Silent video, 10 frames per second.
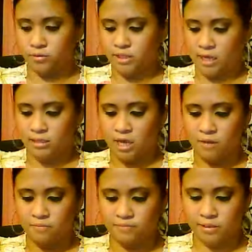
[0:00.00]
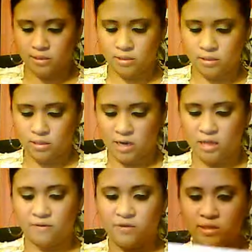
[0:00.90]
tank tops. I
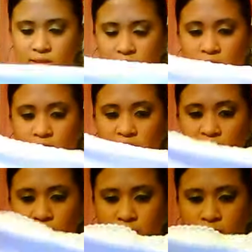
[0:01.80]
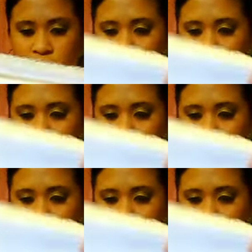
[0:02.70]
love these tank tops because they